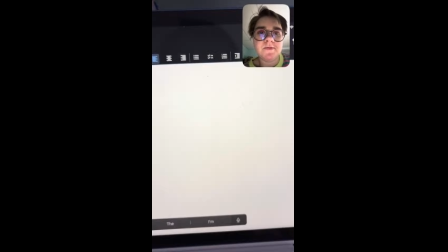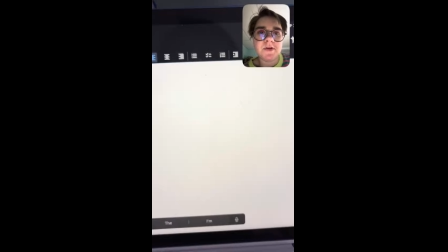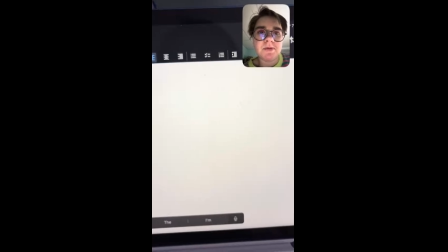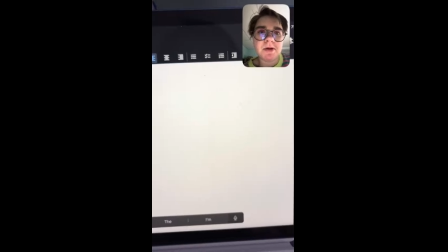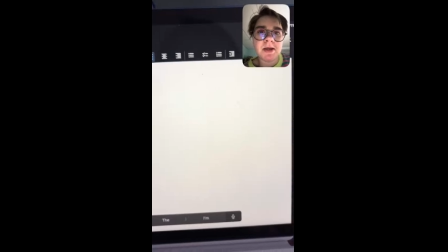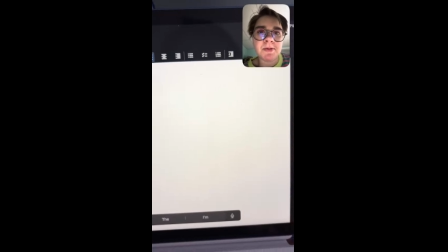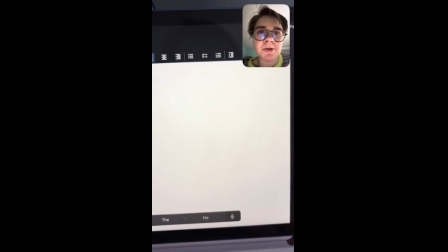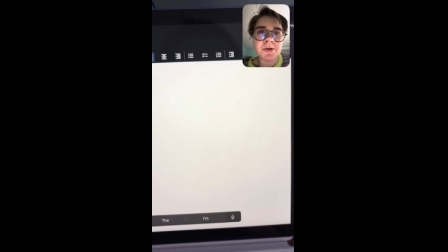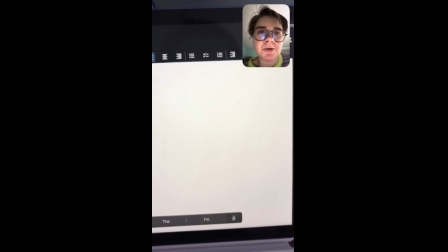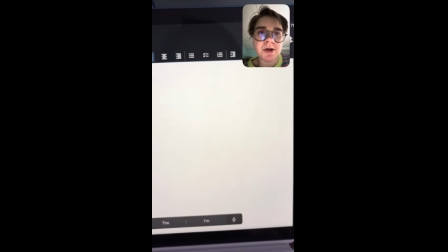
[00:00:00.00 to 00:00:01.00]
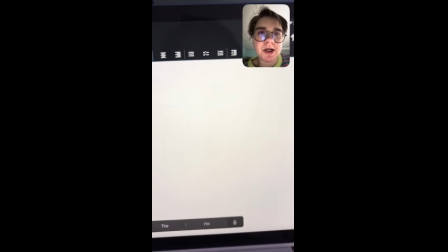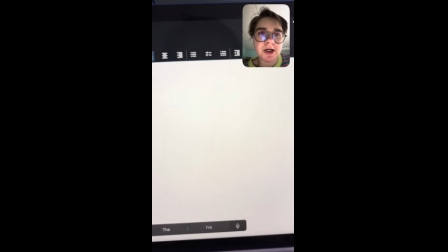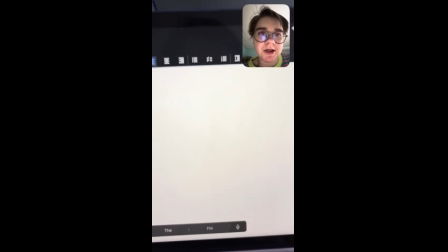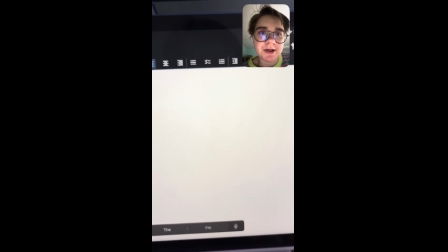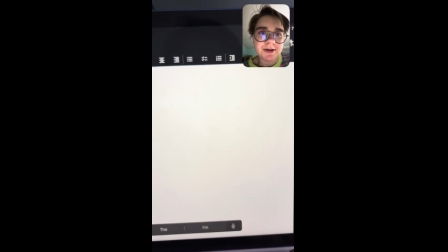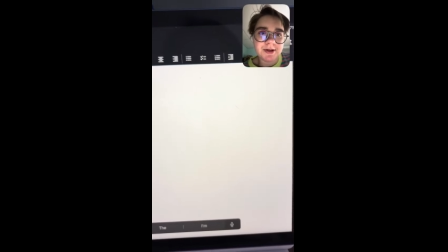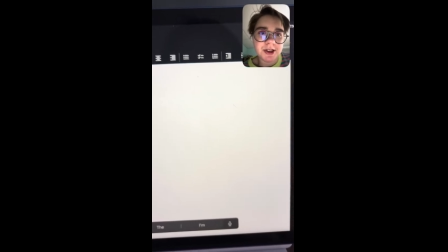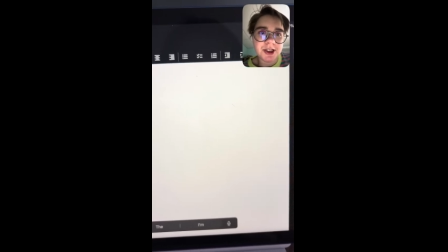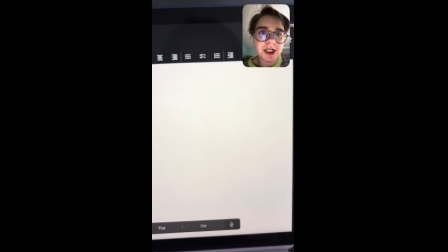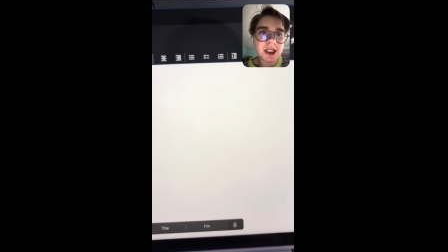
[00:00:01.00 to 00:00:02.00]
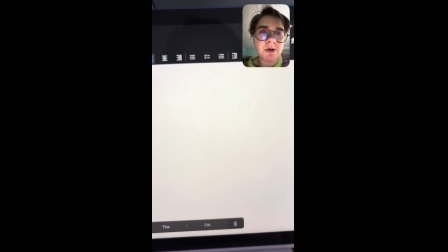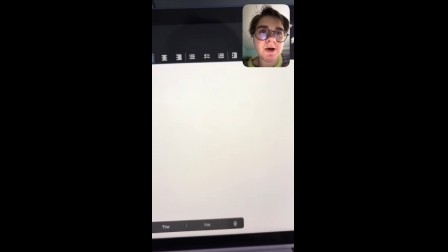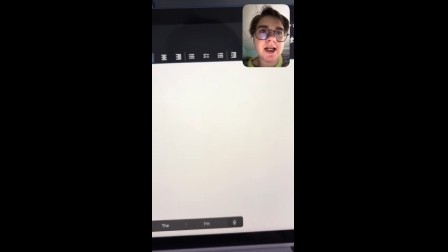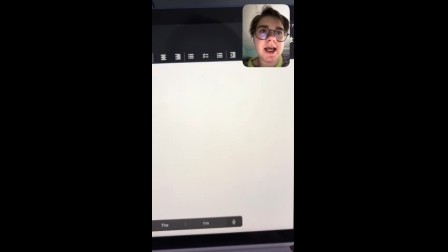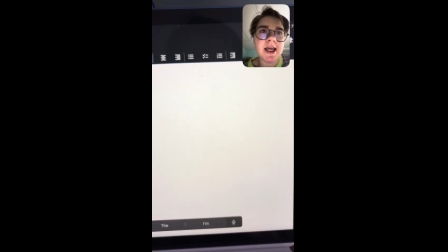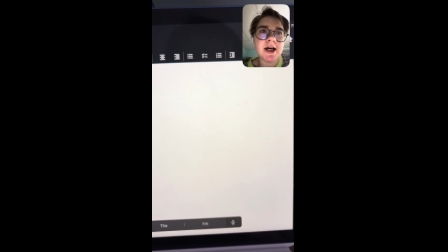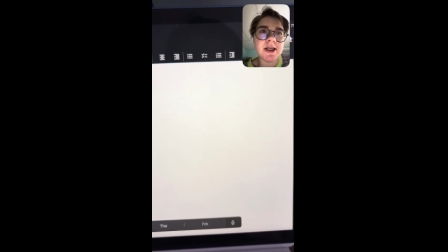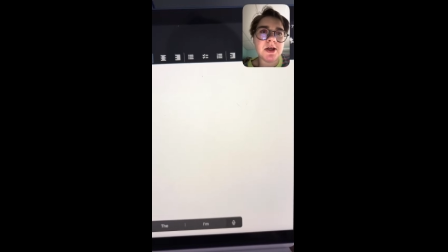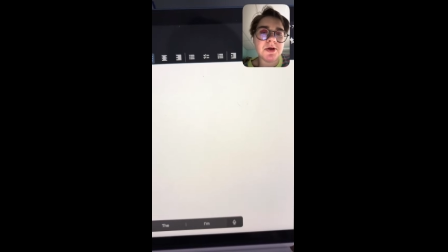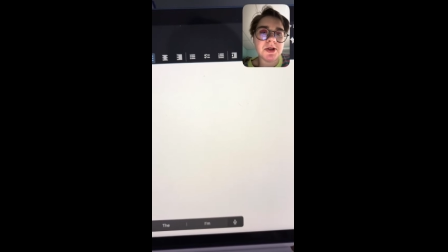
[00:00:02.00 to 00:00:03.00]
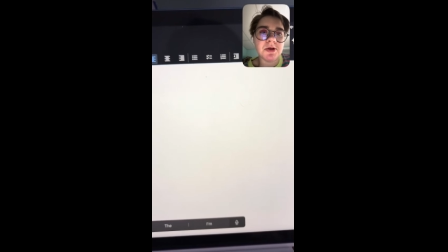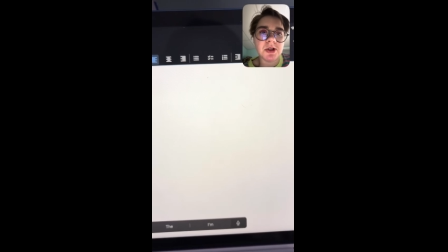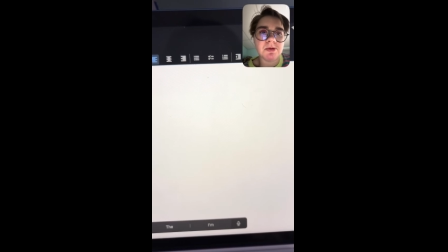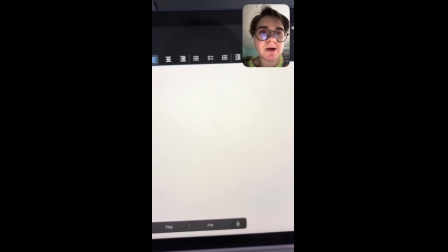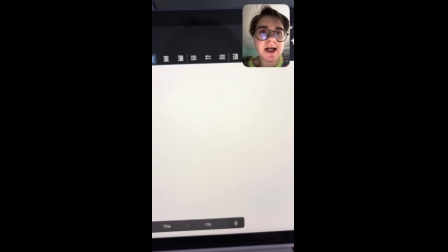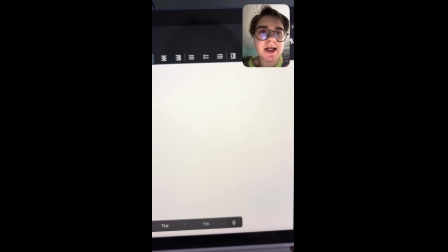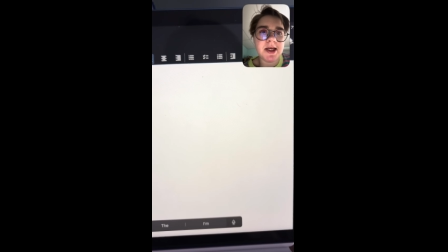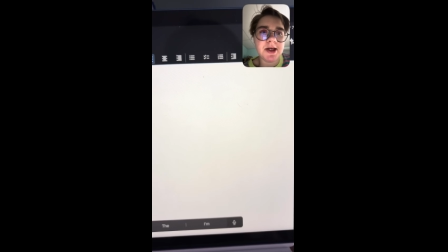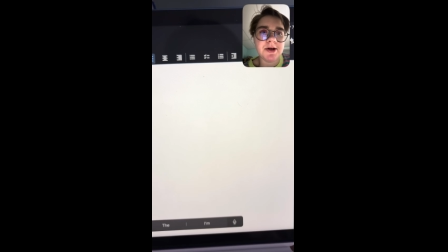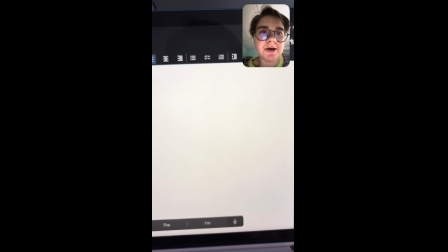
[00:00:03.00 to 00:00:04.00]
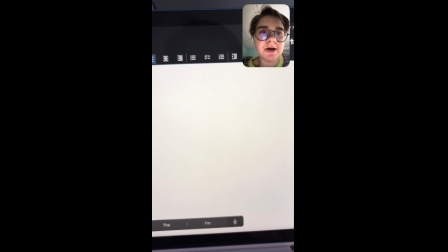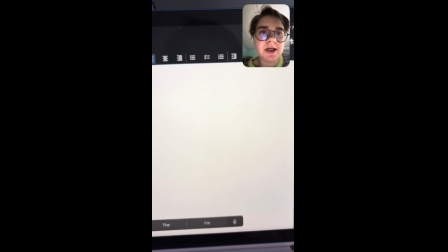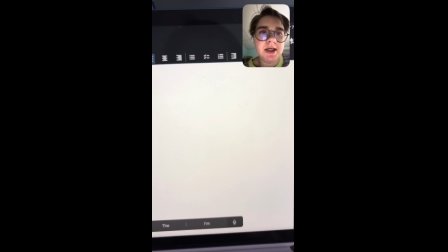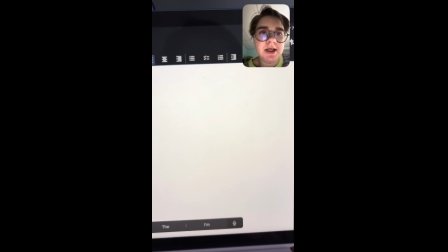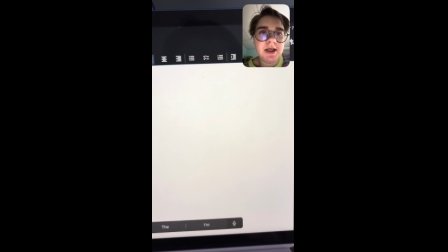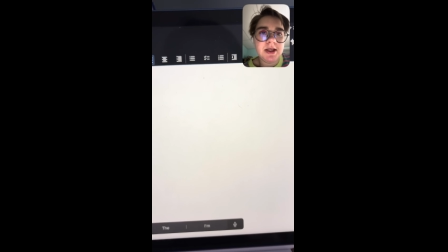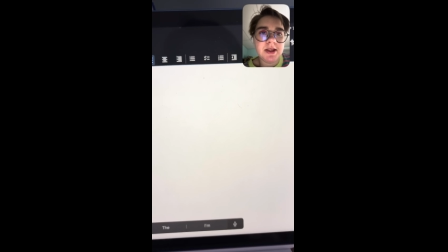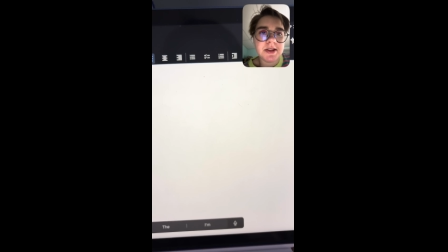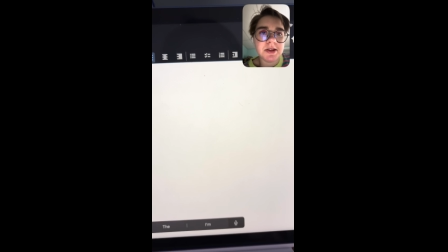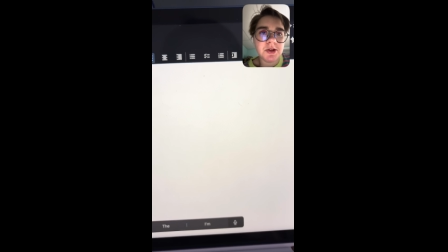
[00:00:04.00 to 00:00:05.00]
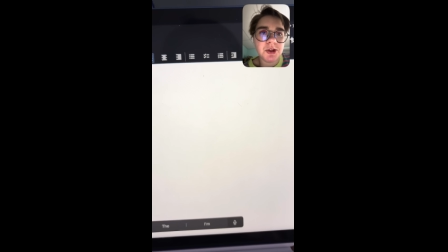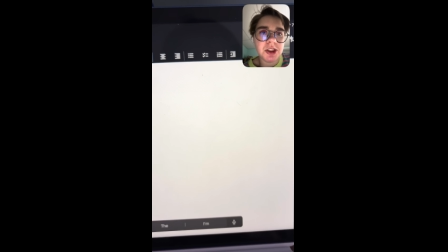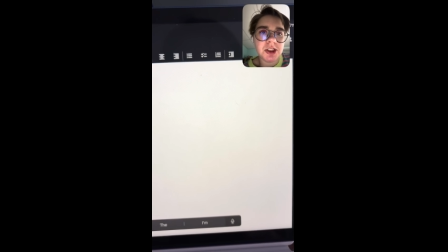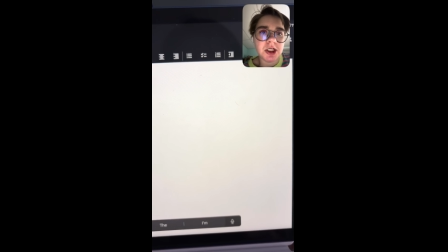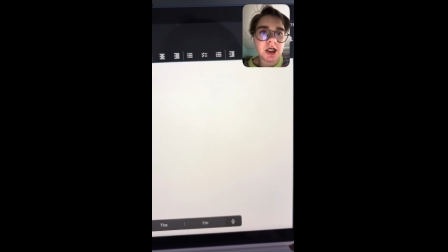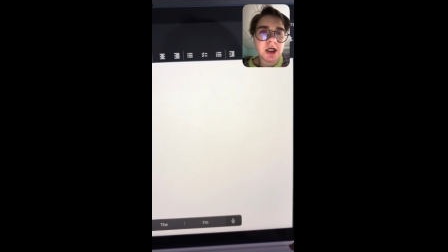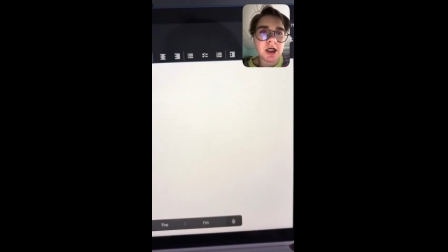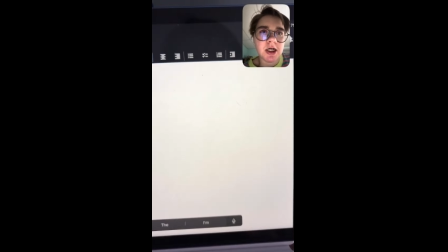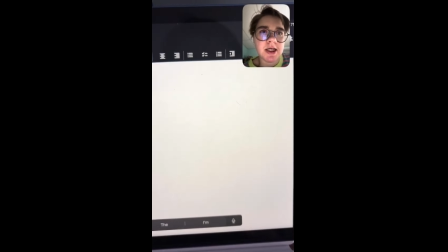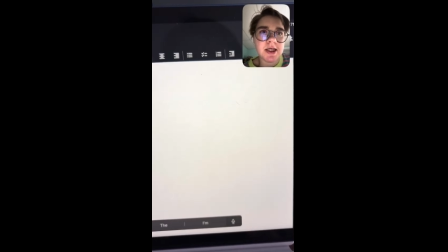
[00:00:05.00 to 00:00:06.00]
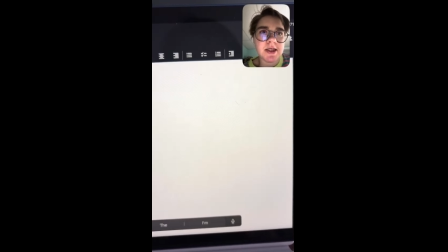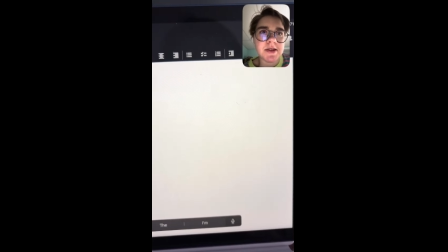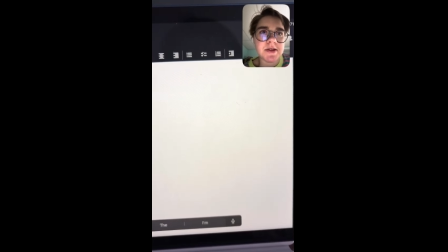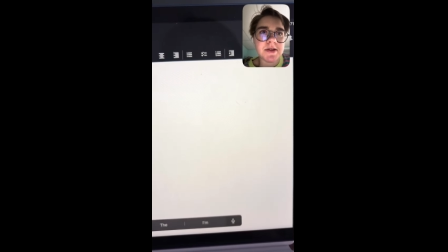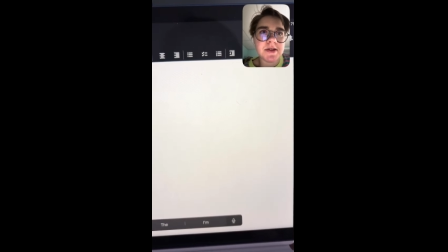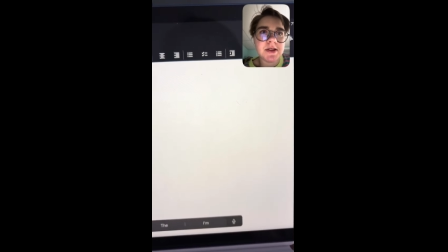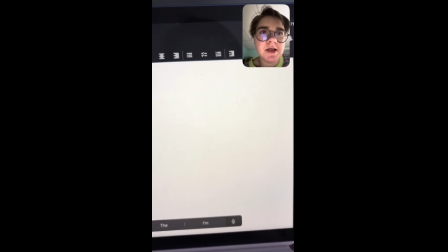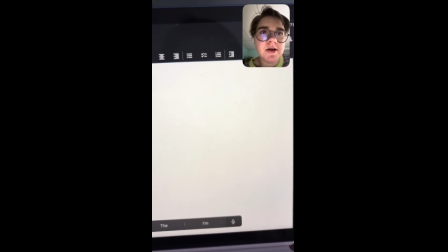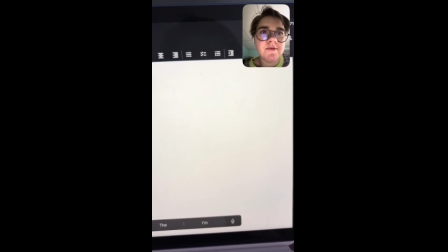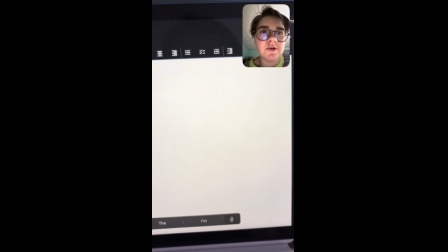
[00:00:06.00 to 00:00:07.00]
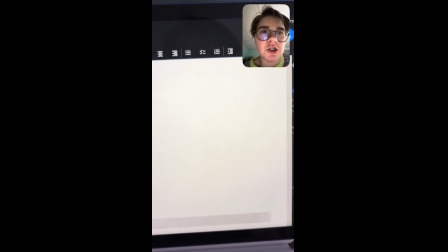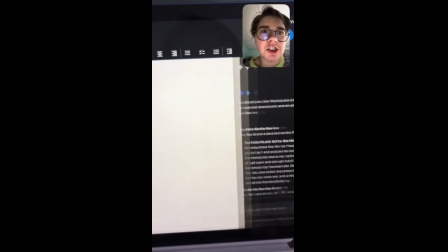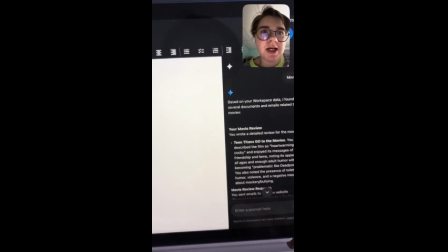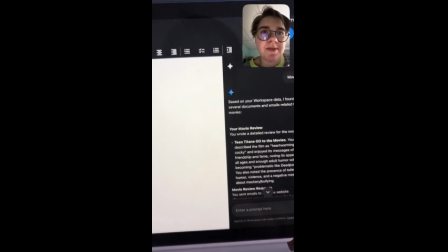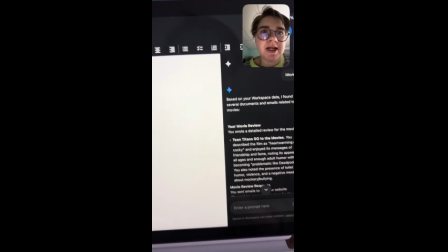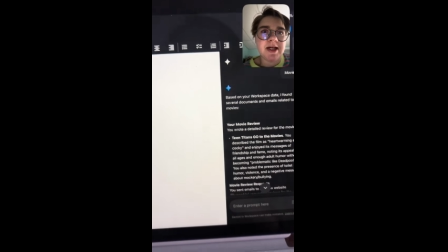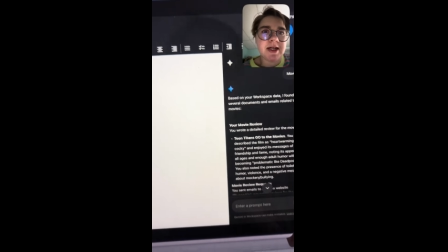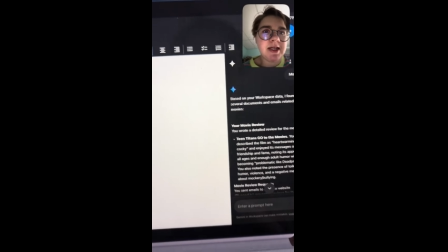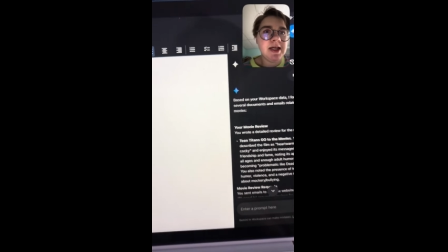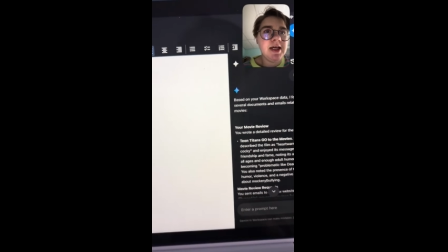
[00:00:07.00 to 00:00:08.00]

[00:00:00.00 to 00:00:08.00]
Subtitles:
people who are genuine AI users, right here, this little star is for Gemini.